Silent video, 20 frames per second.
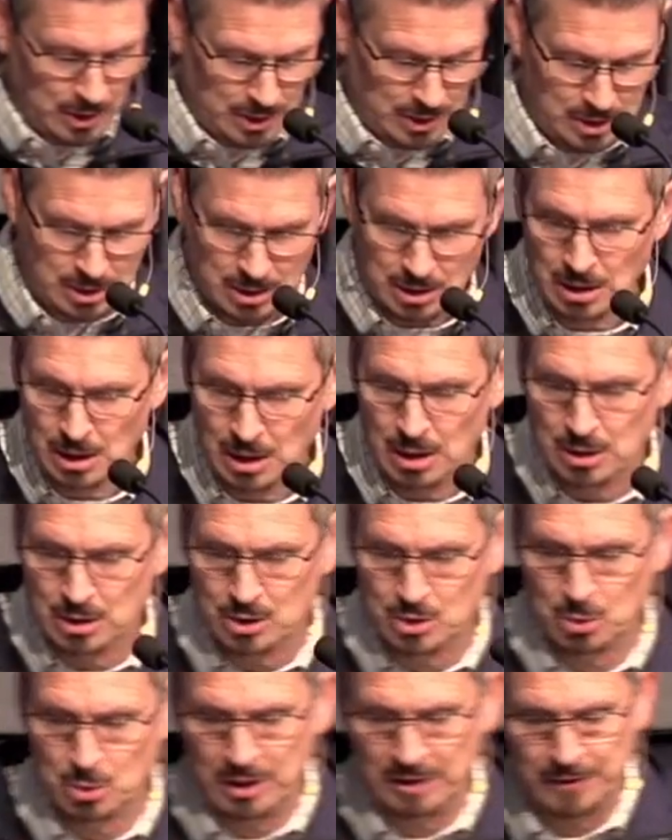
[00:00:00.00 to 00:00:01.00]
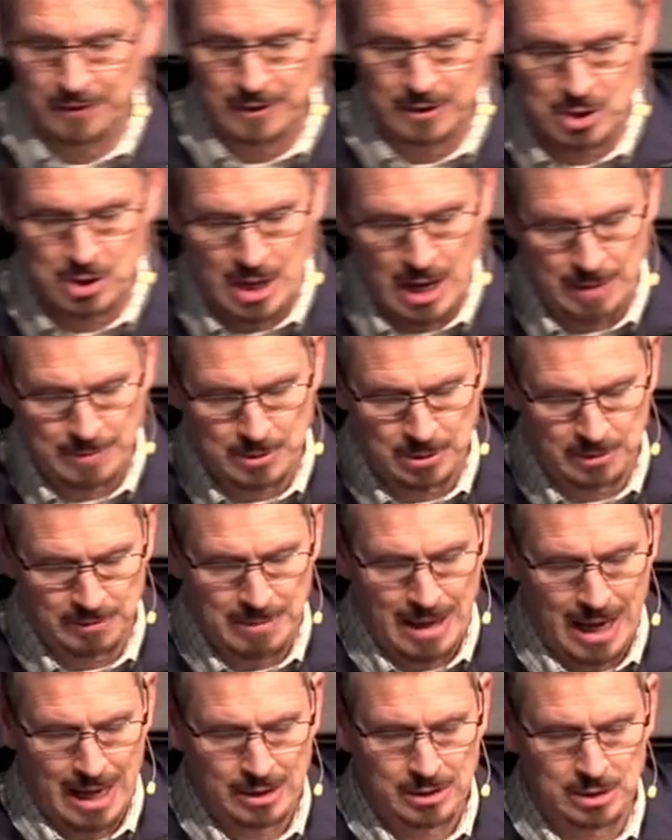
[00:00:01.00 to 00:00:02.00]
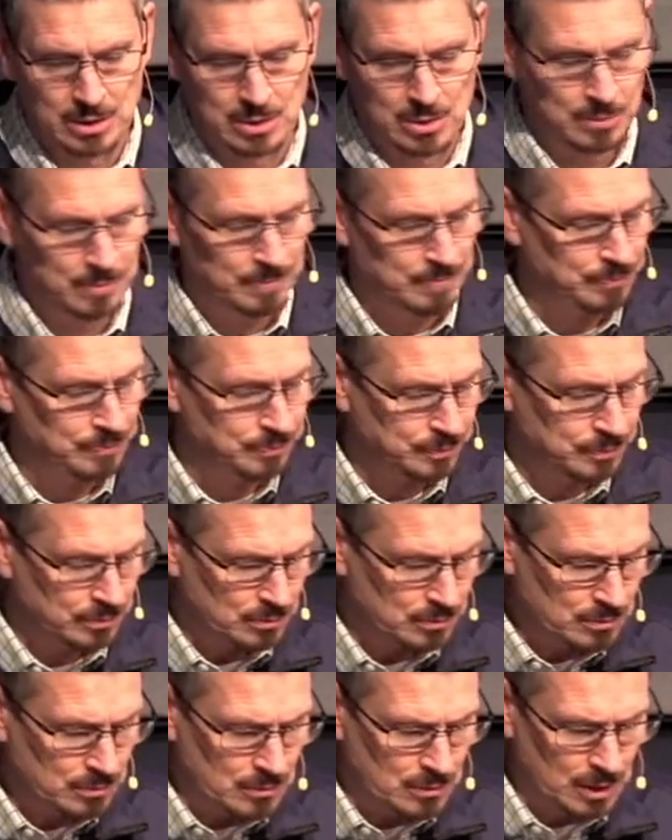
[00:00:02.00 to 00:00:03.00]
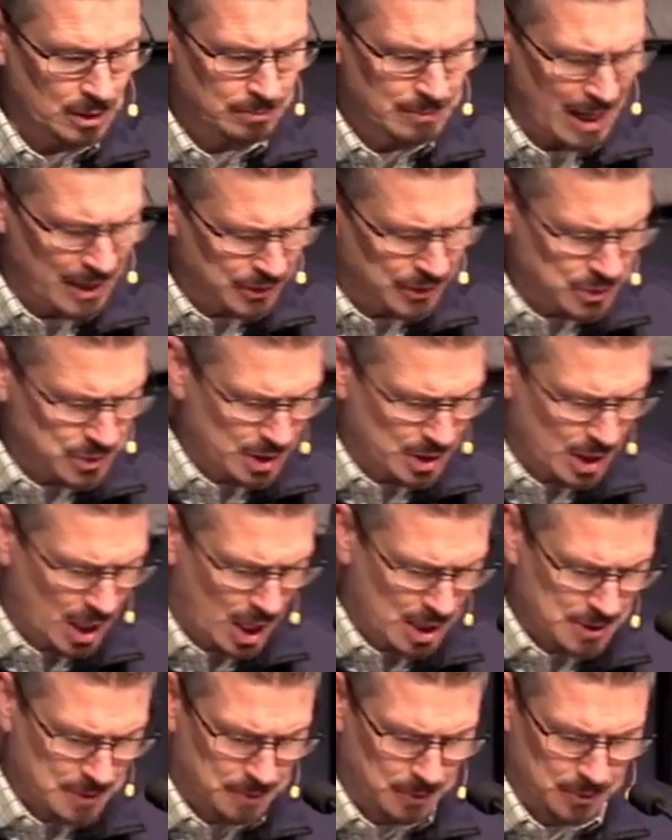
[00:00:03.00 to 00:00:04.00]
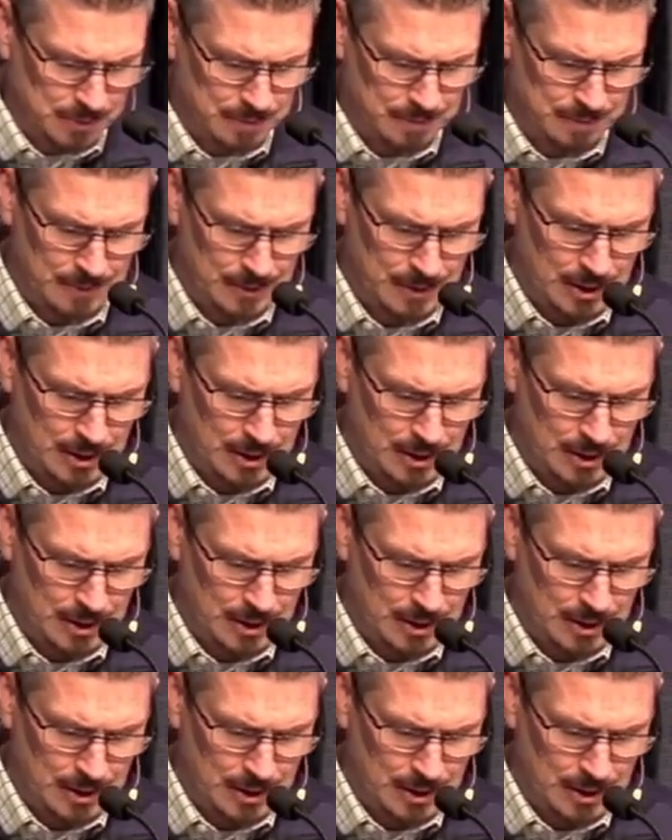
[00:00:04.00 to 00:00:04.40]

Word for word: morning to the 25th chapter of Matthew, Matthew's Gospel.